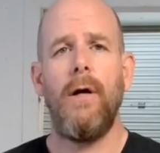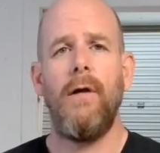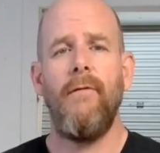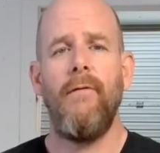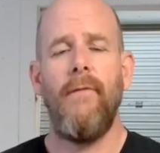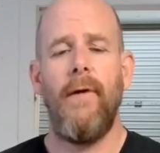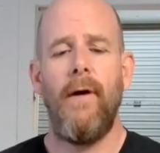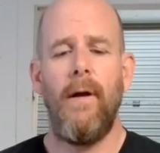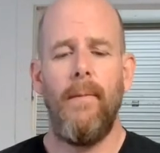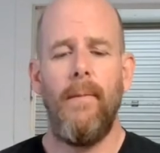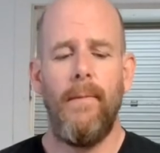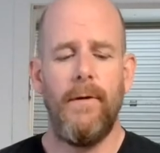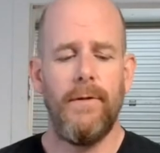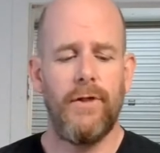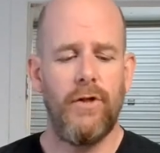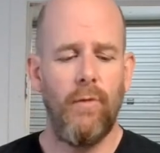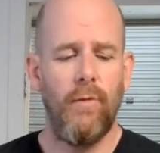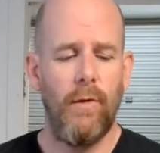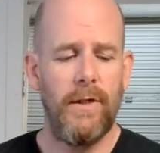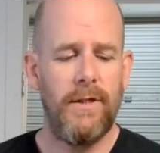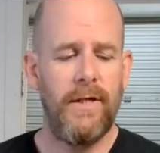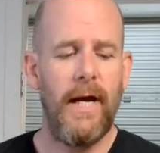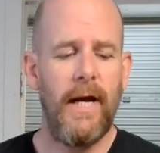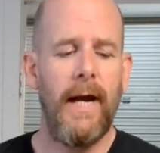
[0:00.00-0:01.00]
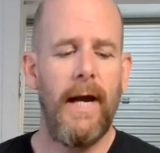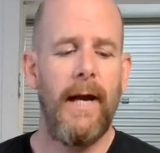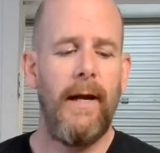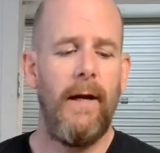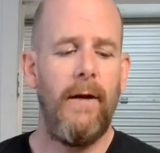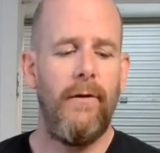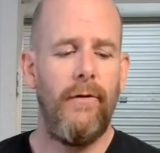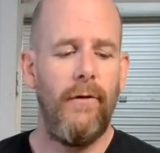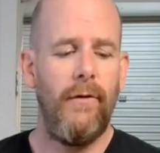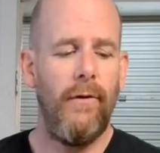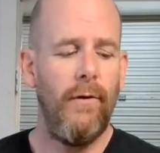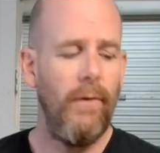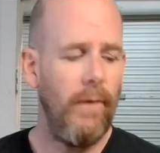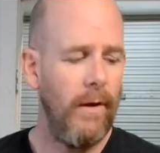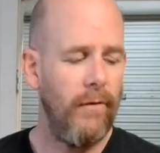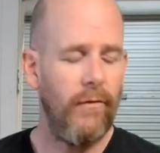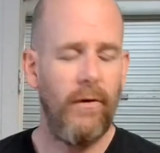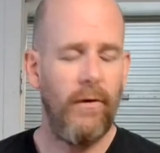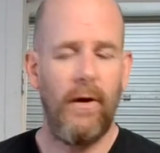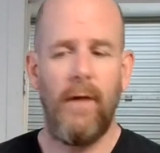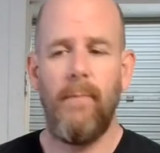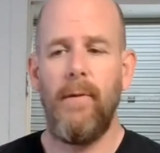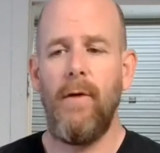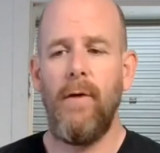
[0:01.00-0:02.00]
development. So what's that going to do? It's
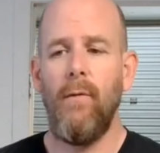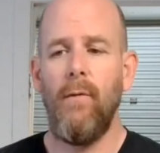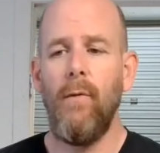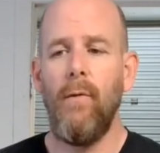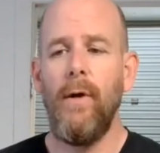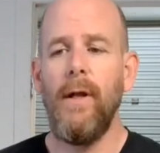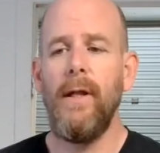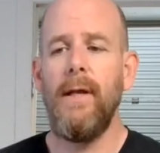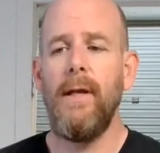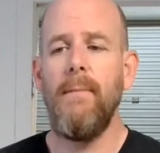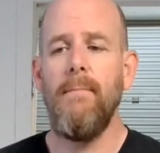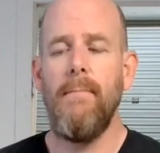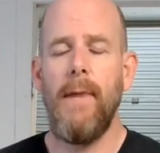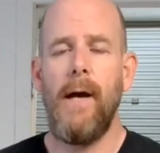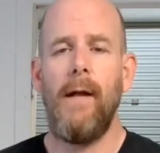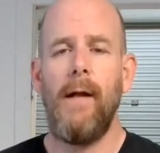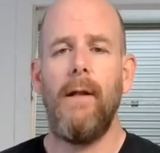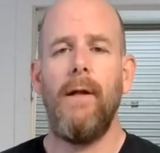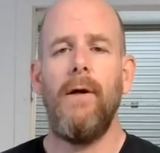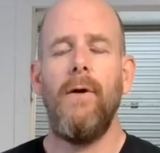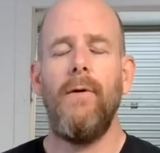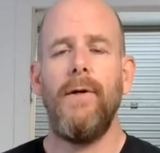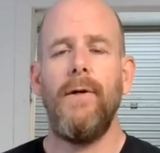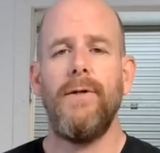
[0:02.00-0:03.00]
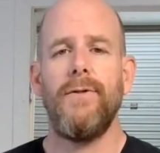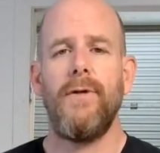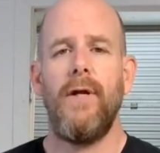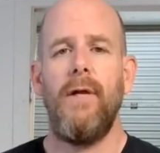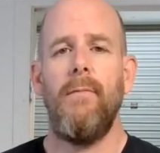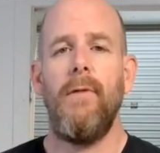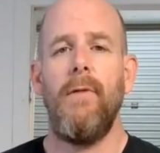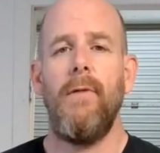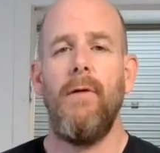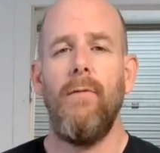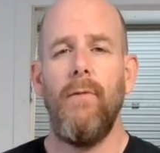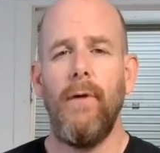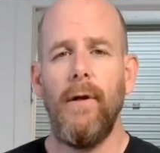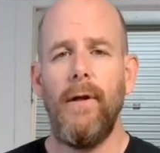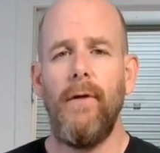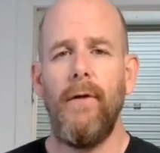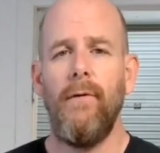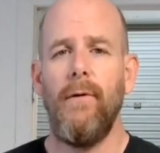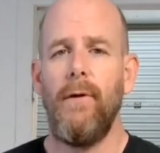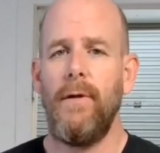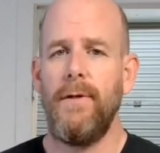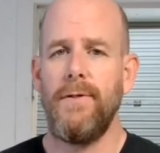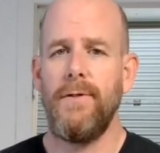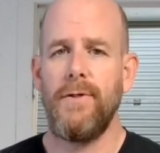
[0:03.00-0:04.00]
going to be really mellow. It's going to be really,
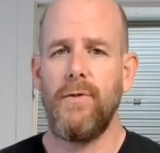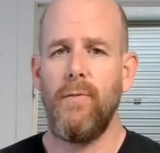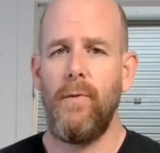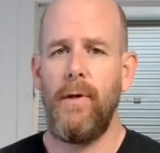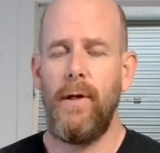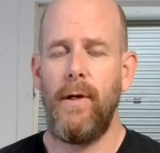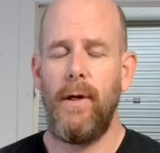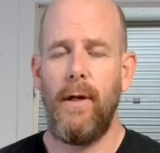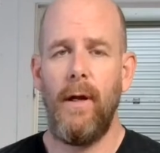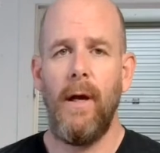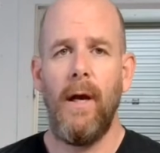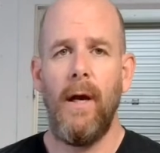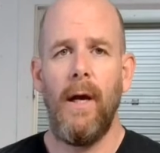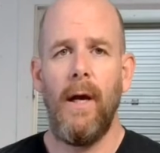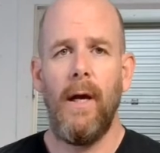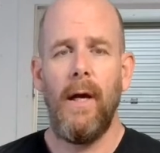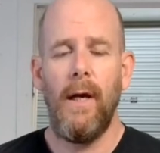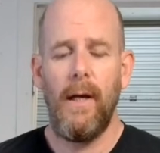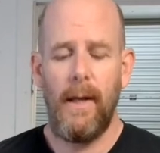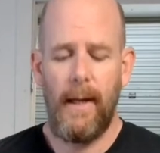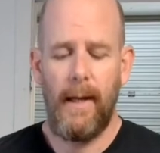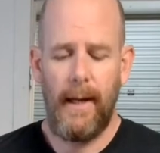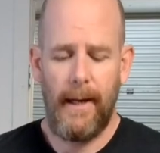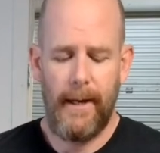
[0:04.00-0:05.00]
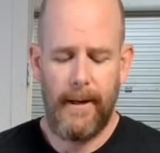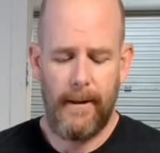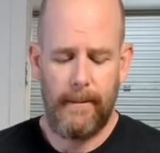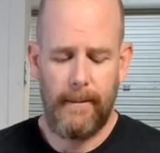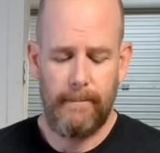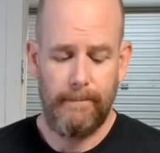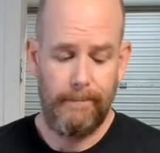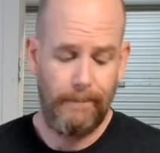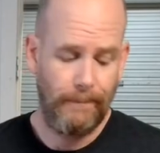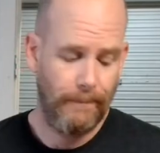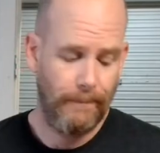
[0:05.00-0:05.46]
really sweet. So